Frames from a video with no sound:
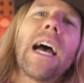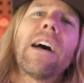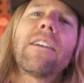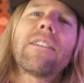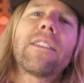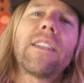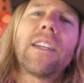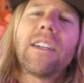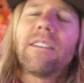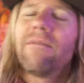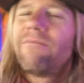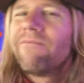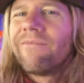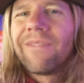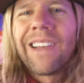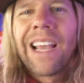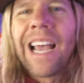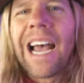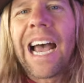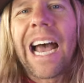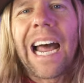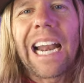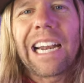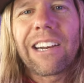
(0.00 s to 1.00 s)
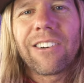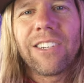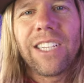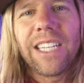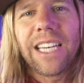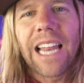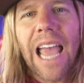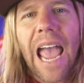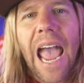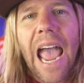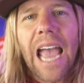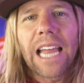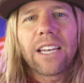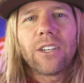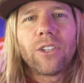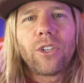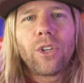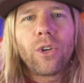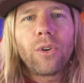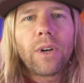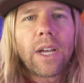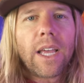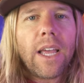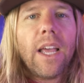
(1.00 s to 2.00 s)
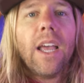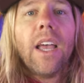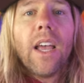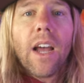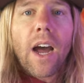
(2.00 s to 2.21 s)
out there. I don't need to add to it.